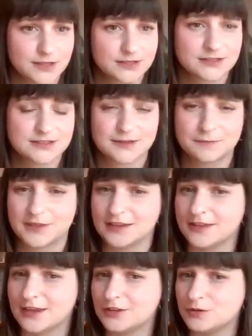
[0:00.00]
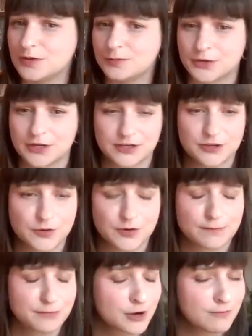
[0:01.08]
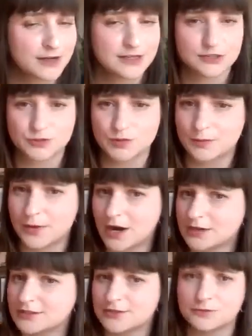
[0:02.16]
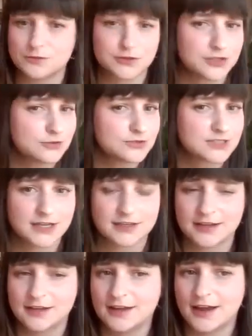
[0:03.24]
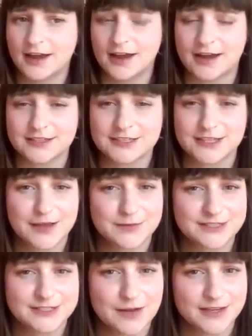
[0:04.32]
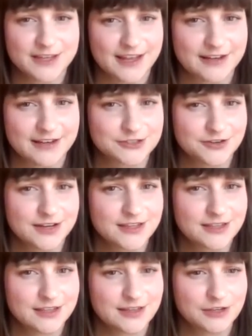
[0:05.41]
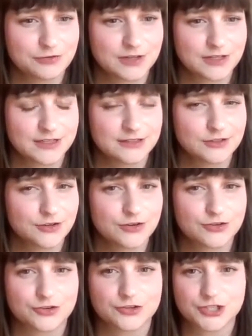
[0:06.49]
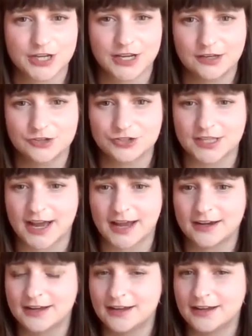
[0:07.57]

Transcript: This is something that you will put in your permanent toolbox. You will use it time and time again. Is there anything that you really learned or changed that,